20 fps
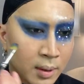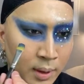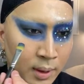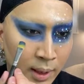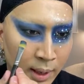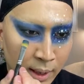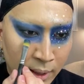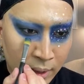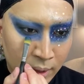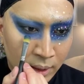
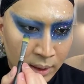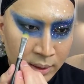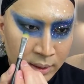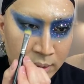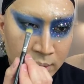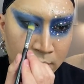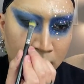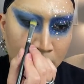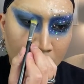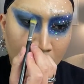And
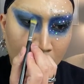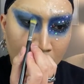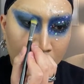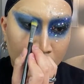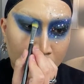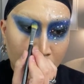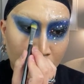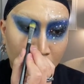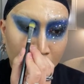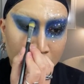I'm
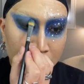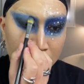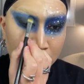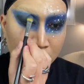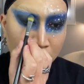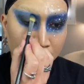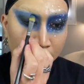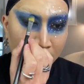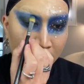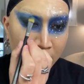going to
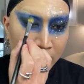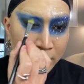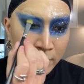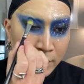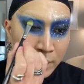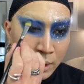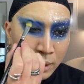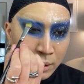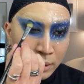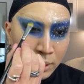pat the
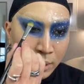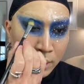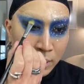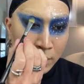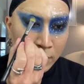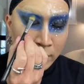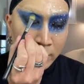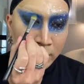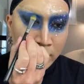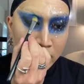color
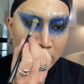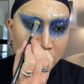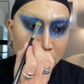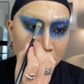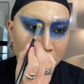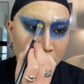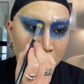on.